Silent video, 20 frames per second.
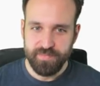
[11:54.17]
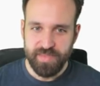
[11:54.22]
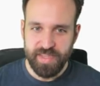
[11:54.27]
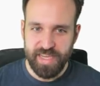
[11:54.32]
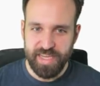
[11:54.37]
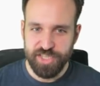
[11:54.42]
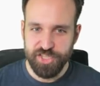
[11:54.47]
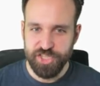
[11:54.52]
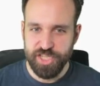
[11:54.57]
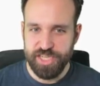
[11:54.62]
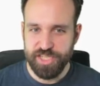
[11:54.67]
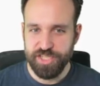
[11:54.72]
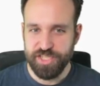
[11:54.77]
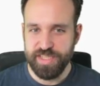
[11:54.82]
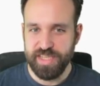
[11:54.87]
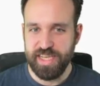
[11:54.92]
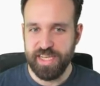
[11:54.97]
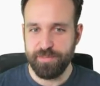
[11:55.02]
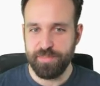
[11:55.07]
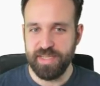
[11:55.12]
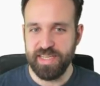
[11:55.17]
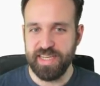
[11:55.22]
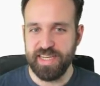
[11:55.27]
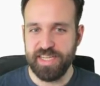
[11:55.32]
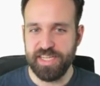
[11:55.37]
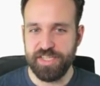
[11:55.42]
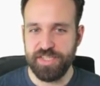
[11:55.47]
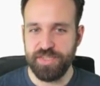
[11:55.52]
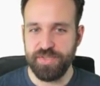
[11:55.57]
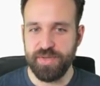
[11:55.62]
I changed the
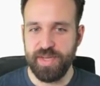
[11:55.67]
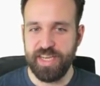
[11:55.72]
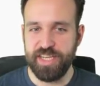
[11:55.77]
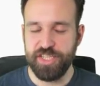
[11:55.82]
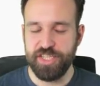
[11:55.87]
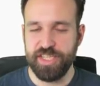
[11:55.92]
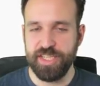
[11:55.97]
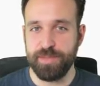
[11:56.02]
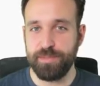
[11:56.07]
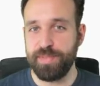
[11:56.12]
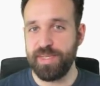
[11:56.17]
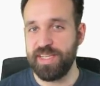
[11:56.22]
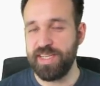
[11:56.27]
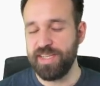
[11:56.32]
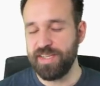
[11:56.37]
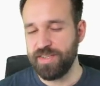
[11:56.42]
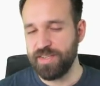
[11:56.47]
API to HTTP,